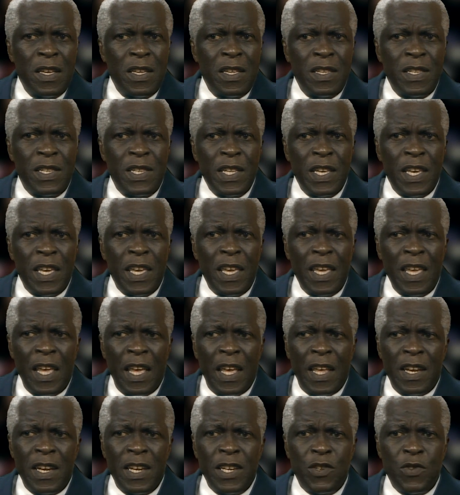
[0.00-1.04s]
say
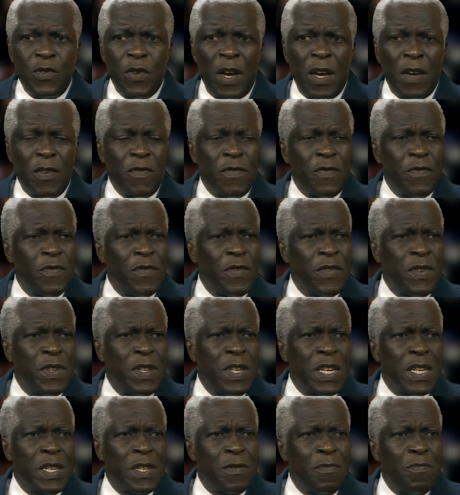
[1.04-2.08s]
that you have
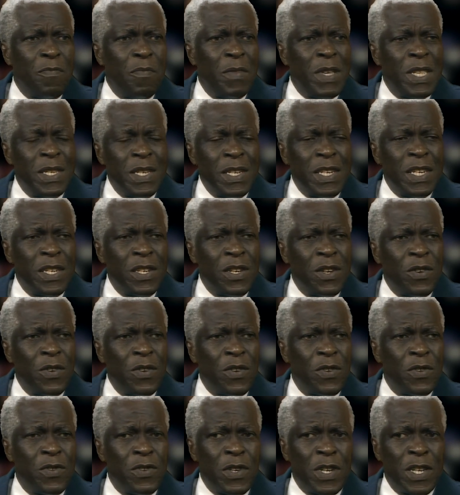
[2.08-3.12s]
dismissed it
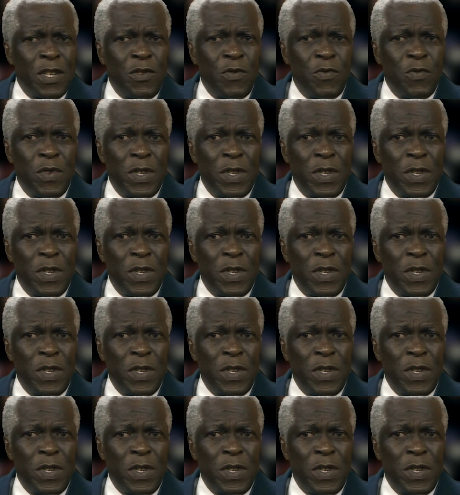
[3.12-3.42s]
or that you